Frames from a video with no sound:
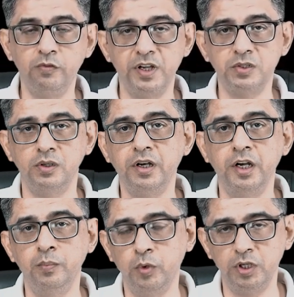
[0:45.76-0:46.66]
vascular
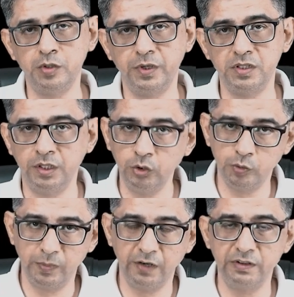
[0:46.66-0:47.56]
input is present,
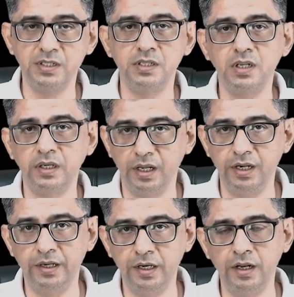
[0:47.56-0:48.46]
those blood vessels are
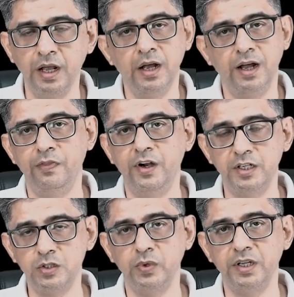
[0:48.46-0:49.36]
dilated and that
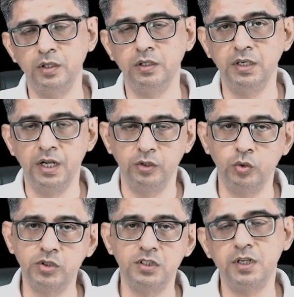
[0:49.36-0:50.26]
is why the
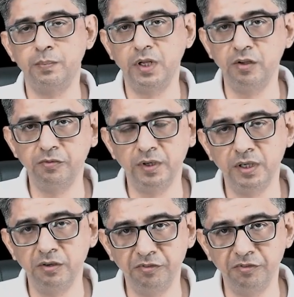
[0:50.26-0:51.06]
nociceptive uh,